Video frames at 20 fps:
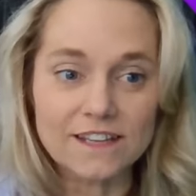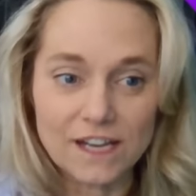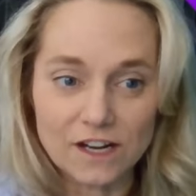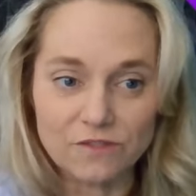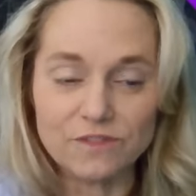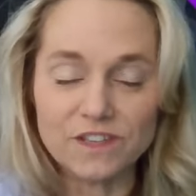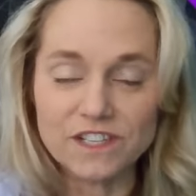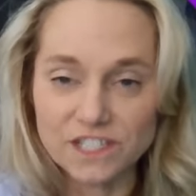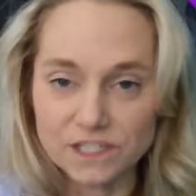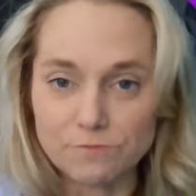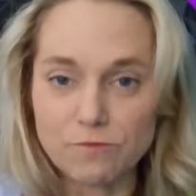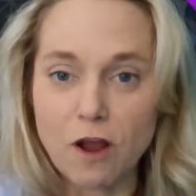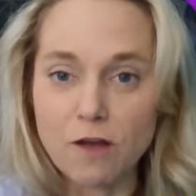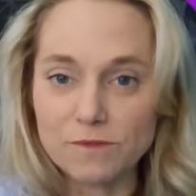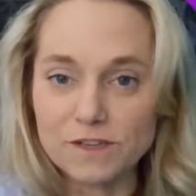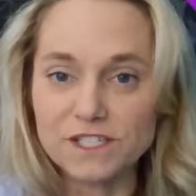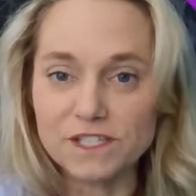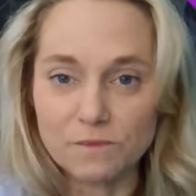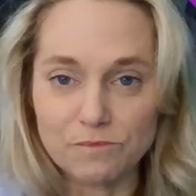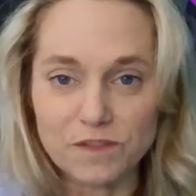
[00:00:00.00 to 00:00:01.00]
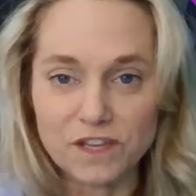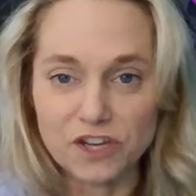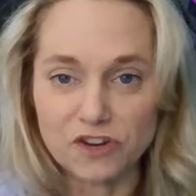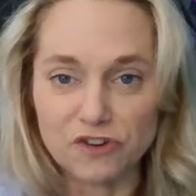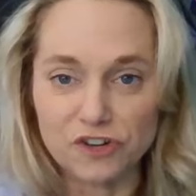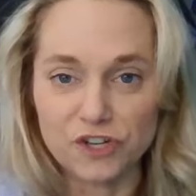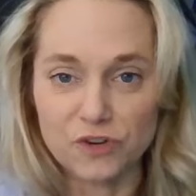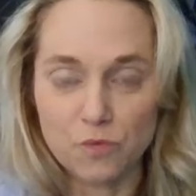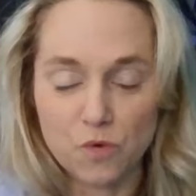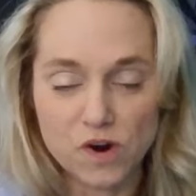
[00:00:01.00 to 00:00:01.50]
this is probably something you're
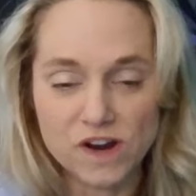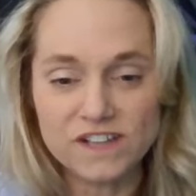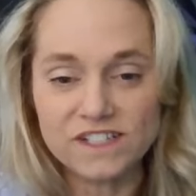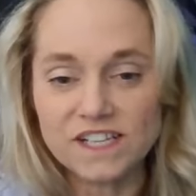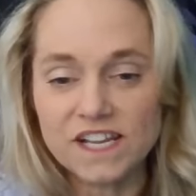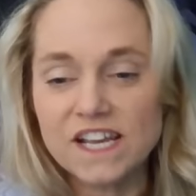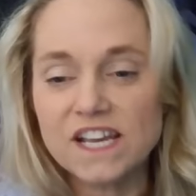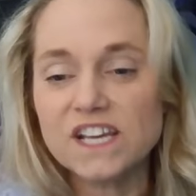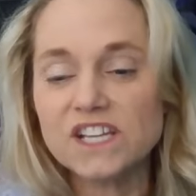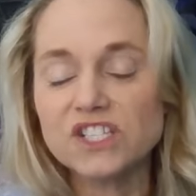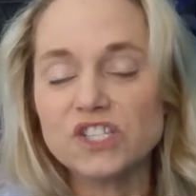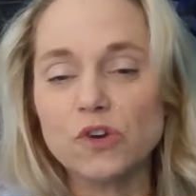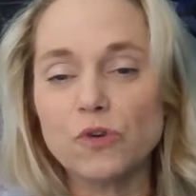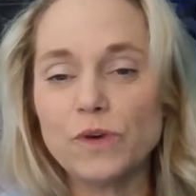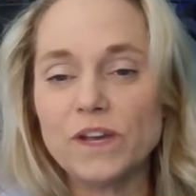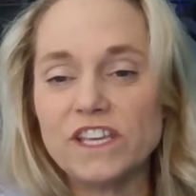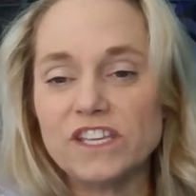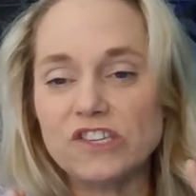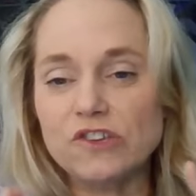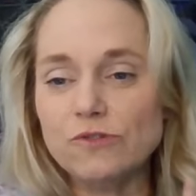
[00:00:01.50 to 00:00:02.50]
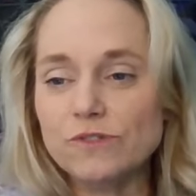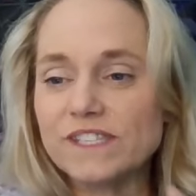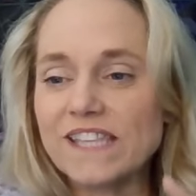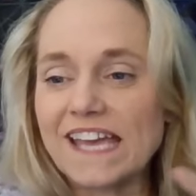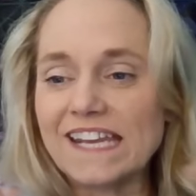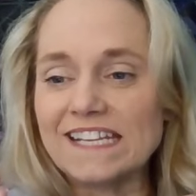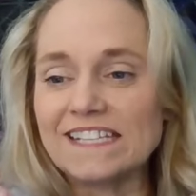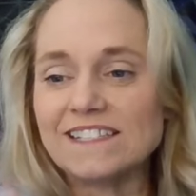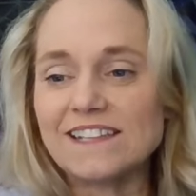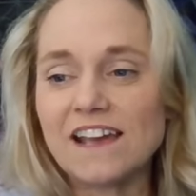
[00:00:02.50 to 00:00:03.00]
going to want. So it used
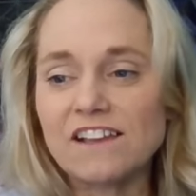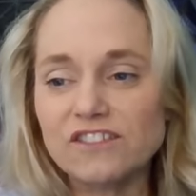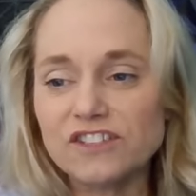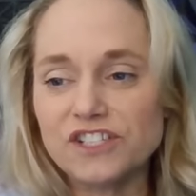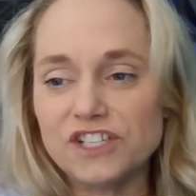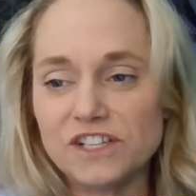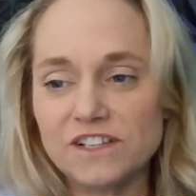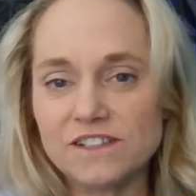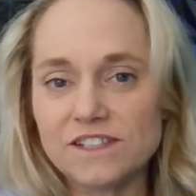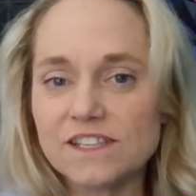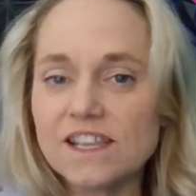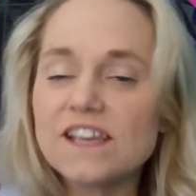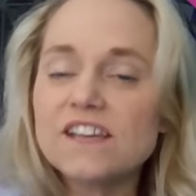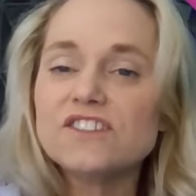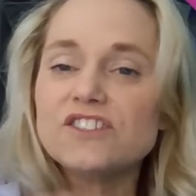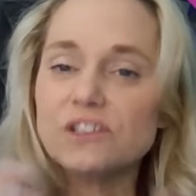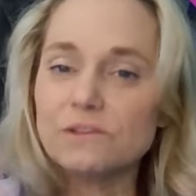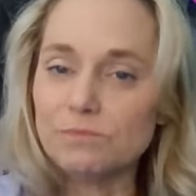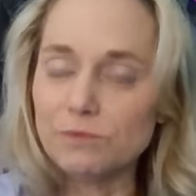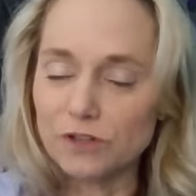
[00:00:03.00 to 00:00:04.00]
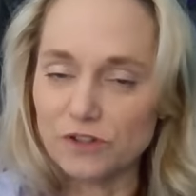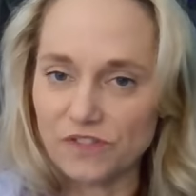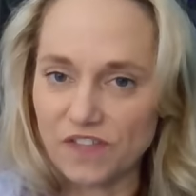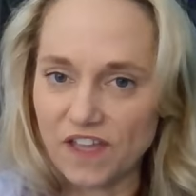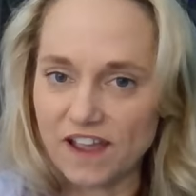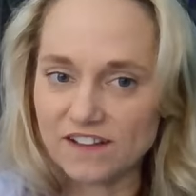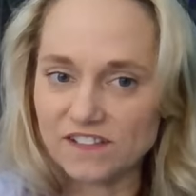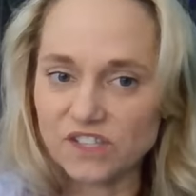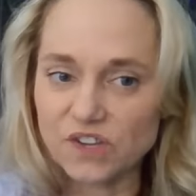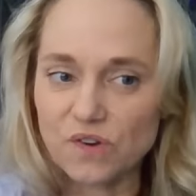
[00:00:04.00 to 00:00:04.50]
that intelligence to build
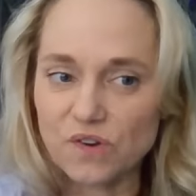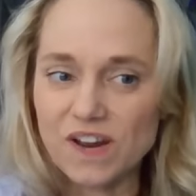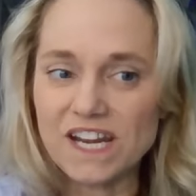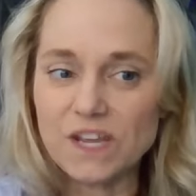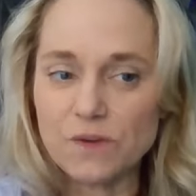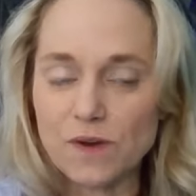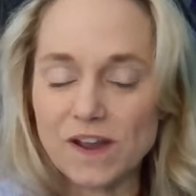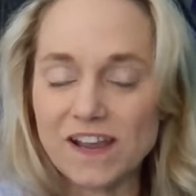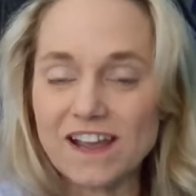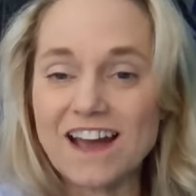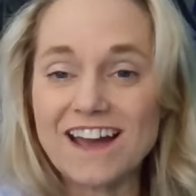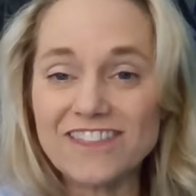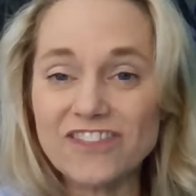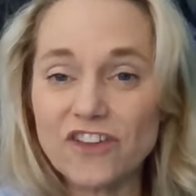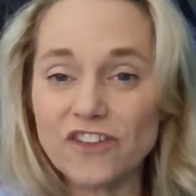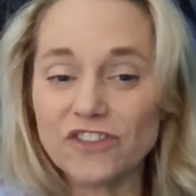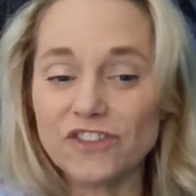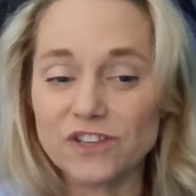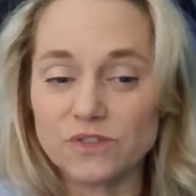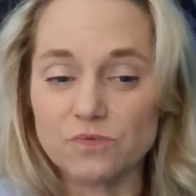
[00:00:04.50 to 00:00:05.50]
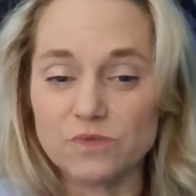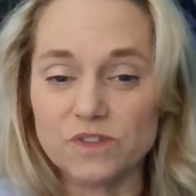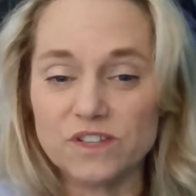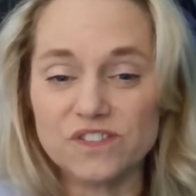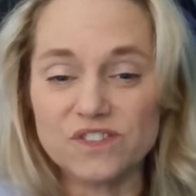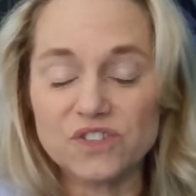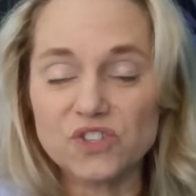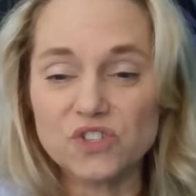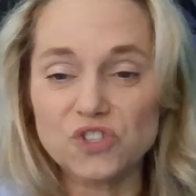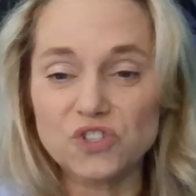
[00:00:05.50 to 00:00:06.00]
that. So anyway, I thought this
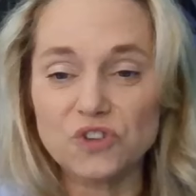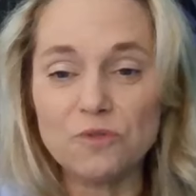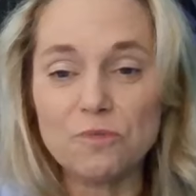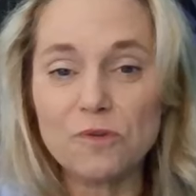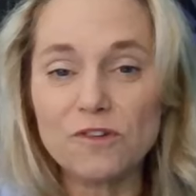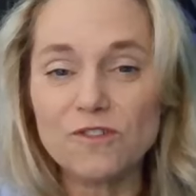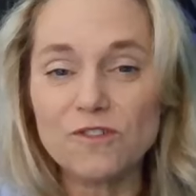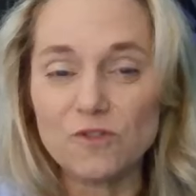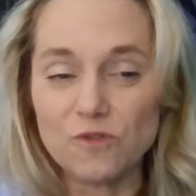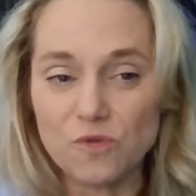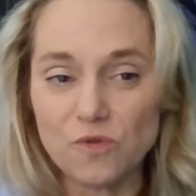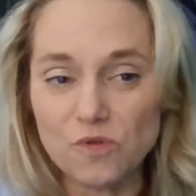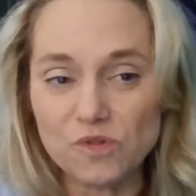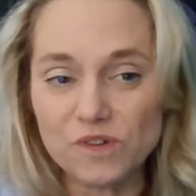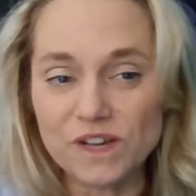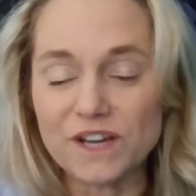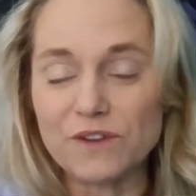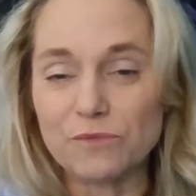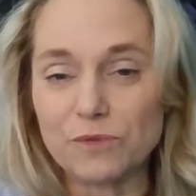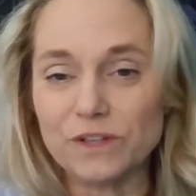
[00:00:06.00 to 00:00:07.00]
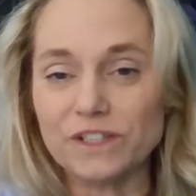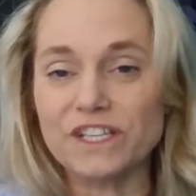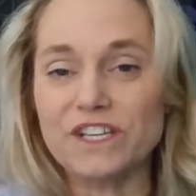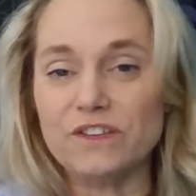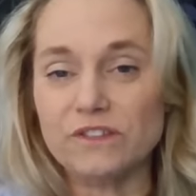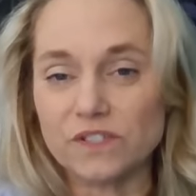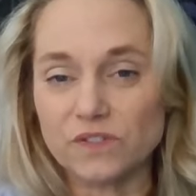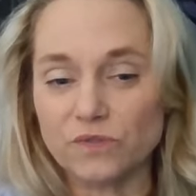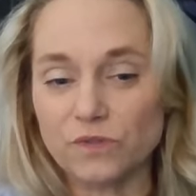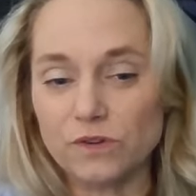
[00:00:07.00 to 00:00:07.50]
was super cool and really
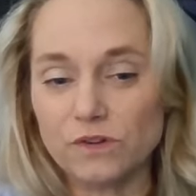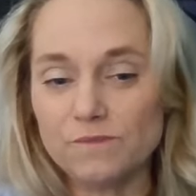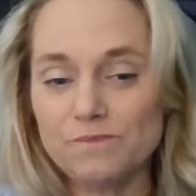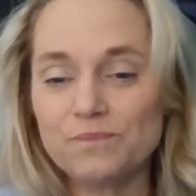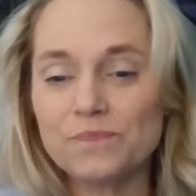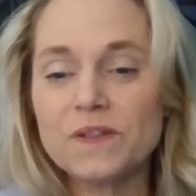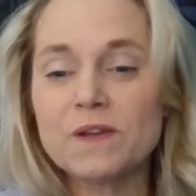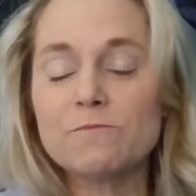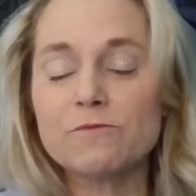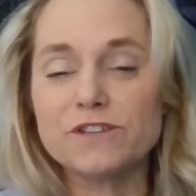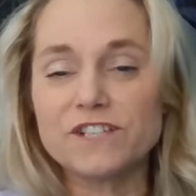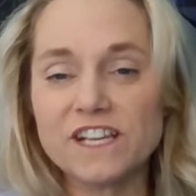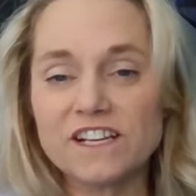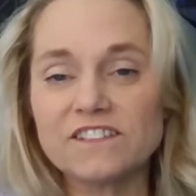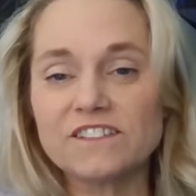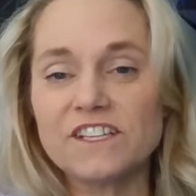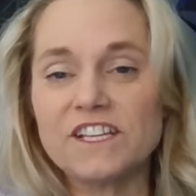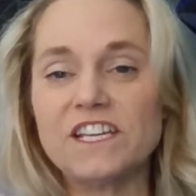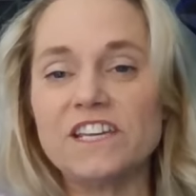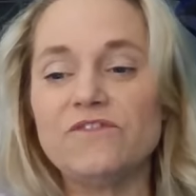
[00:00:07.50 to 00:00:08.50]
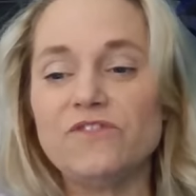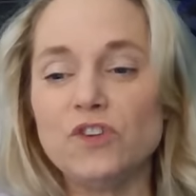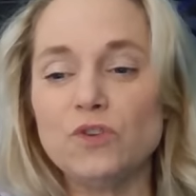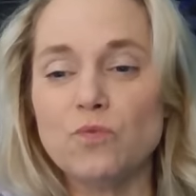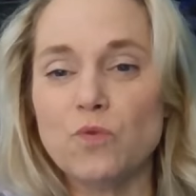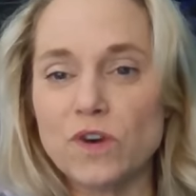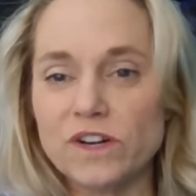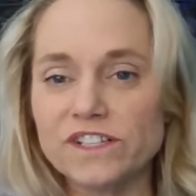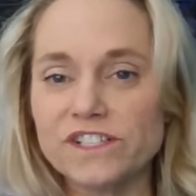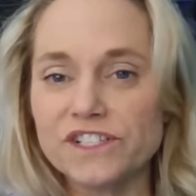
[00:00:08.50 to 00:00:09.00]
useful, particularly if you
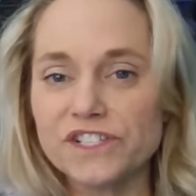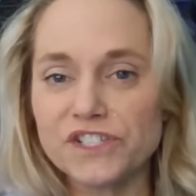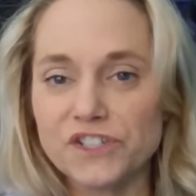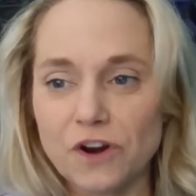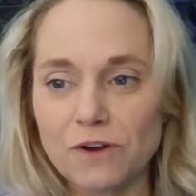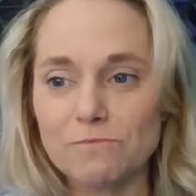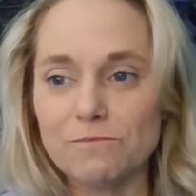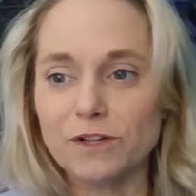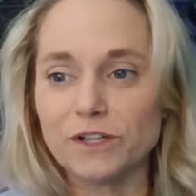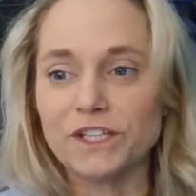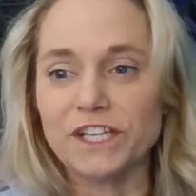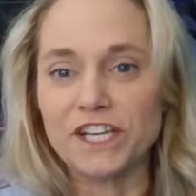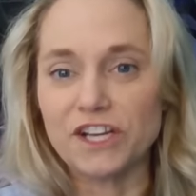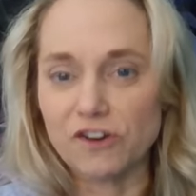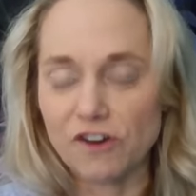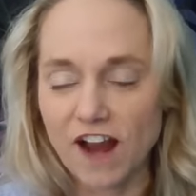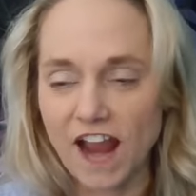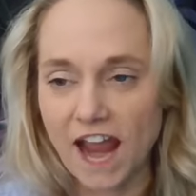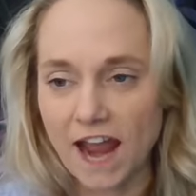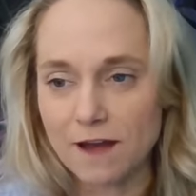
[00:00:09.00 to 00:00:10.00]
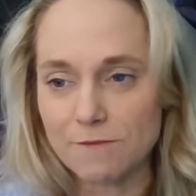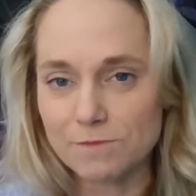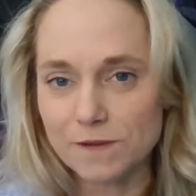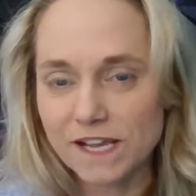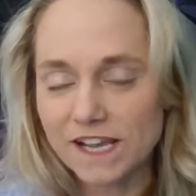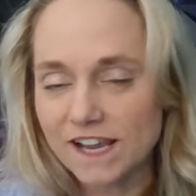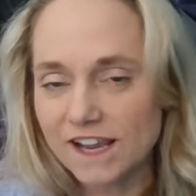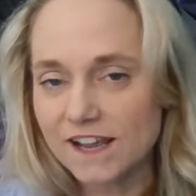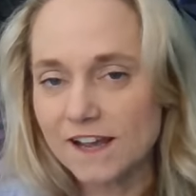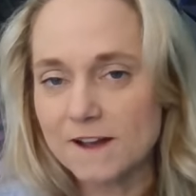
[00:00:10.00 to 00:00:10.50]
want to start building your app.
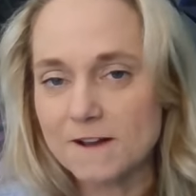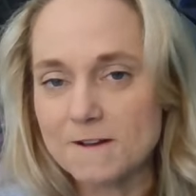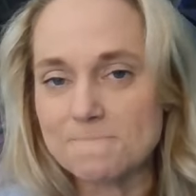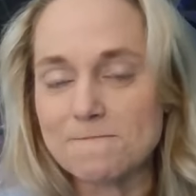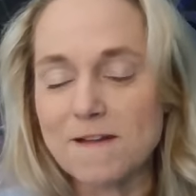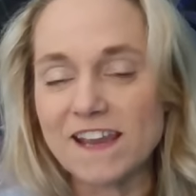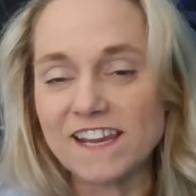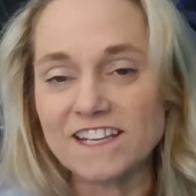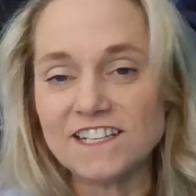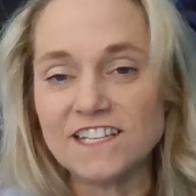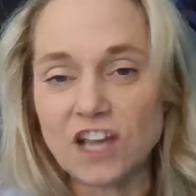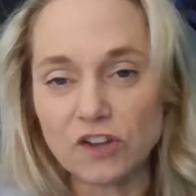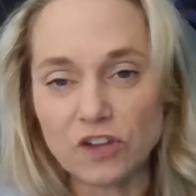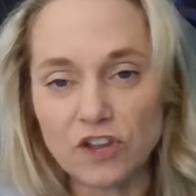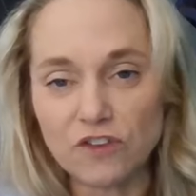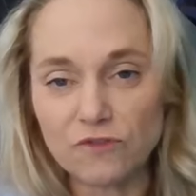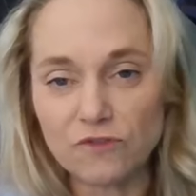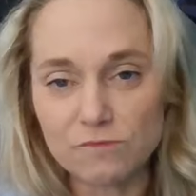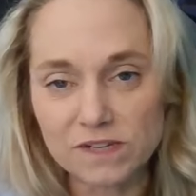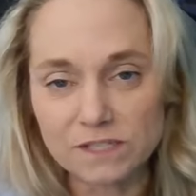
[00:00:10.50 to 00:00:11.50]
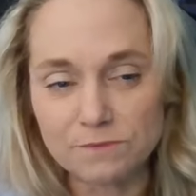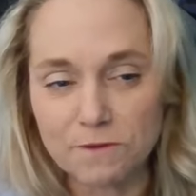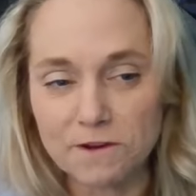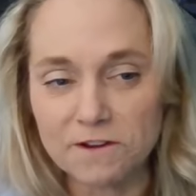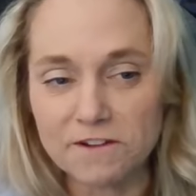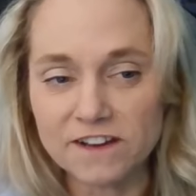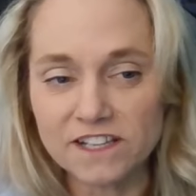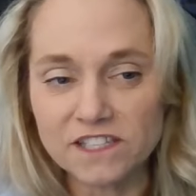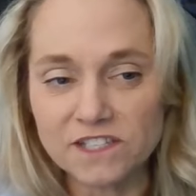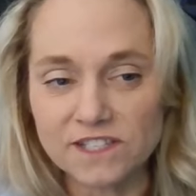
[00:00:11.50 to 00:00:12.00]
I can tell you from
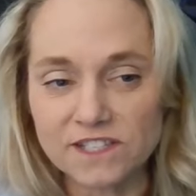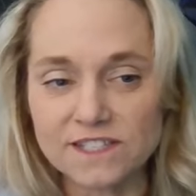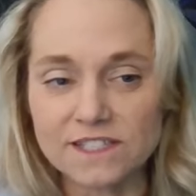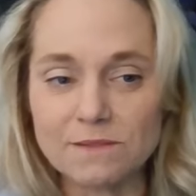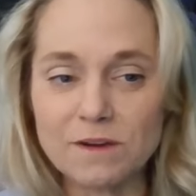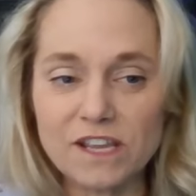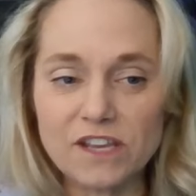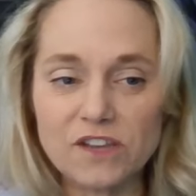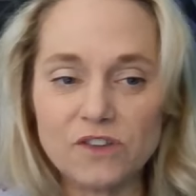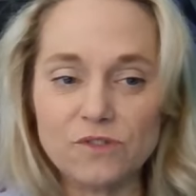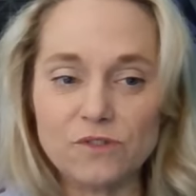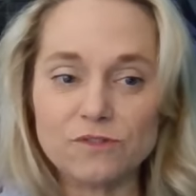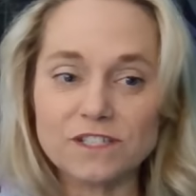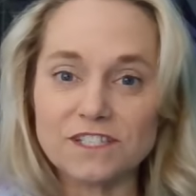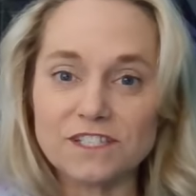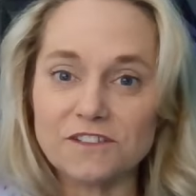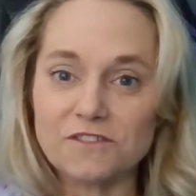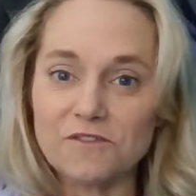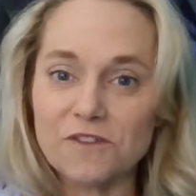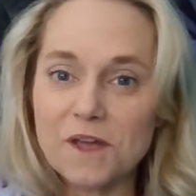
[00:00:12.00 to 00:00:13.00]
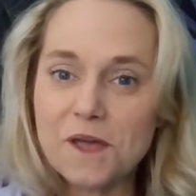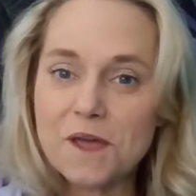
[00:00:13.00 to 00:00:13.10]
experience, as somebody who used to